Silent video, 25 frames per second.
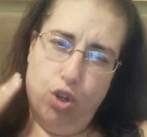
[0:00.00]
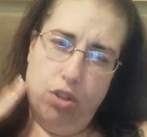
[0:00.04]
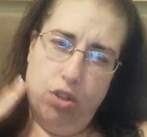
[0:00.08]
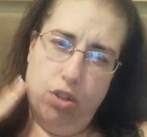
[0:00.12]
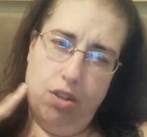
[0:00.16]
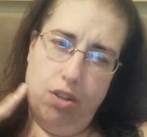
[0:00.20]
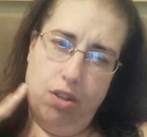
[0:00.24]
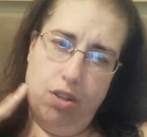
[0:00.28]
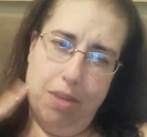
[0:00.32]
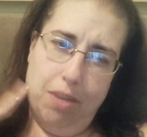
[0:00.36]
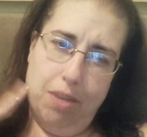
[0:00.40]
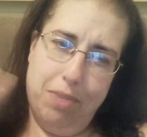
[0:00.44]

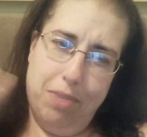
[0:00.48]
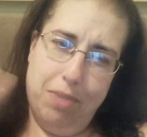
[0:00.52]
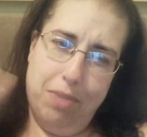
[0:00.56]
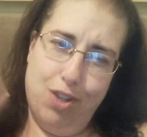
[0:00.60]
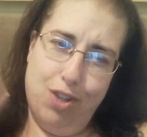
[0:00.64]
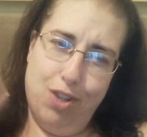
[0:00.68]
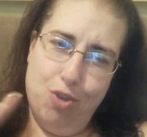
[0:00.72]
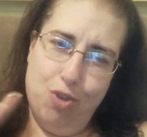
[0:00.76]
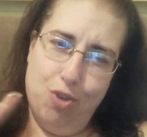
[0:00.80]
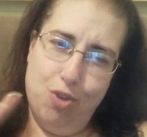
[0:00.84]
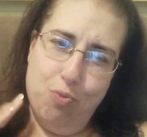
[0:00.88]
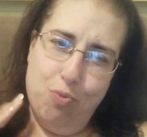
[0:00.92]
I
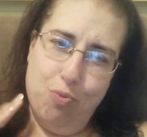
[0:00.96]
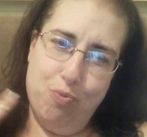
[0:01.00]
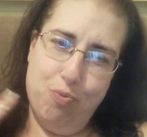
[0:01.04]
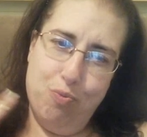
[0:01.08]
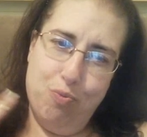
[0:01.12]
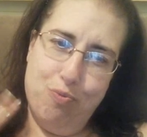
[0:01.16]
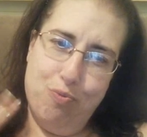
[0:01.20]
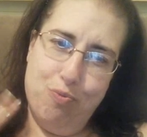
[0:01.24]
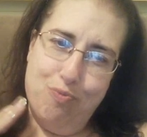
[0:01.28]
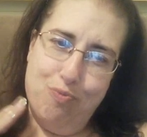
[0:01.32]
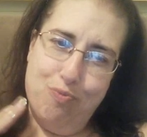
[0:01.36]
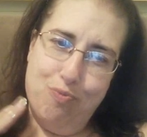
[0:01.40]
mean,
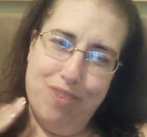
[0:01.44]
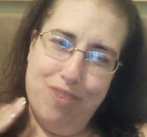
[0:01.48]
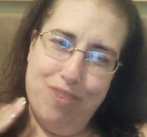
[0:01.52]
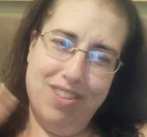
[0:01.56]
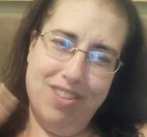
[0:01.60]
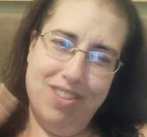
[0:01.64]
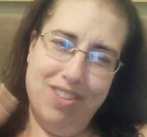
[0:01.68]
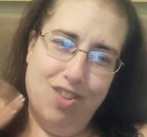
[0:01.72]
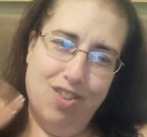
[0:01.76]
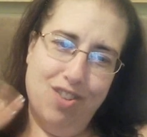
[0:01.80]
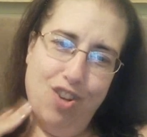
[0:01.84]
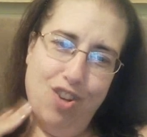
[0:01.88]

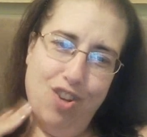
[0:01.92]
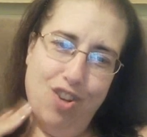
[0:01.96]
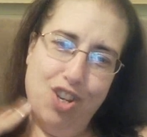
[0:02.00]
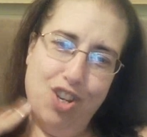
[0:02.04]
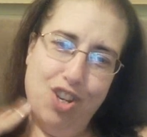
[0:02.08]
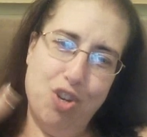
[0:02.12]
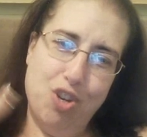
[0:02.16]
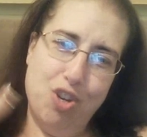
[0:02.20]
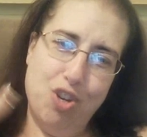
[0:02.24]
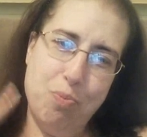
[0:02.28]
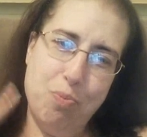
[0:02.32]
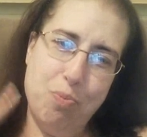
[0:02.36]

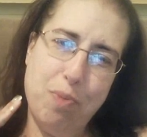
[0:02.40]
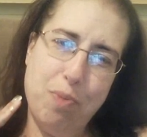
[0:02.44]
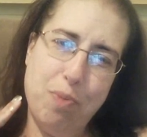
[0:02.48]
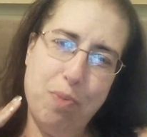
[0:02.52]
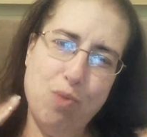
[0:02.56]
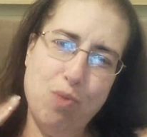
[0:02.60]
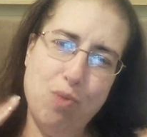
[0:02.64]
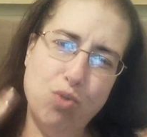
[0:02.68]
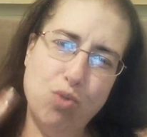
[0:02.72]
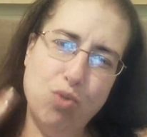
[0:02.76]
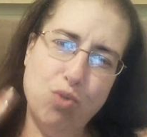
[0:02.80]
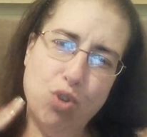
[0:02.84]
your
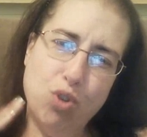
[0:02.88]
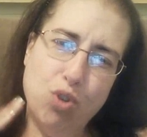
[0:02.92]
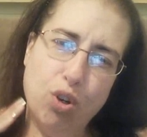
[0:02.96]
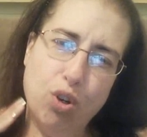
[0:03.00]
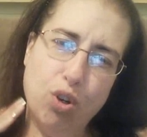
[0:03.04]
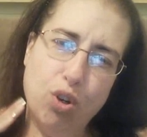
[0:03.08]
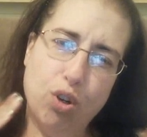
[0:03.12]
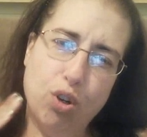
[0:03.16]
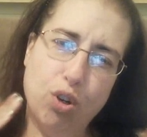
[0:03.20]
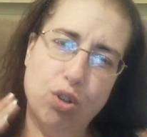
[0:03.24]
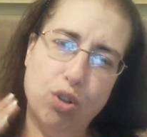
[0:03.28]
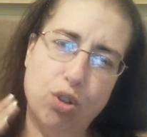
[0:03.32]
bones
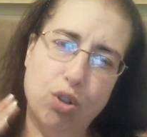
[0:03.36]
hurt.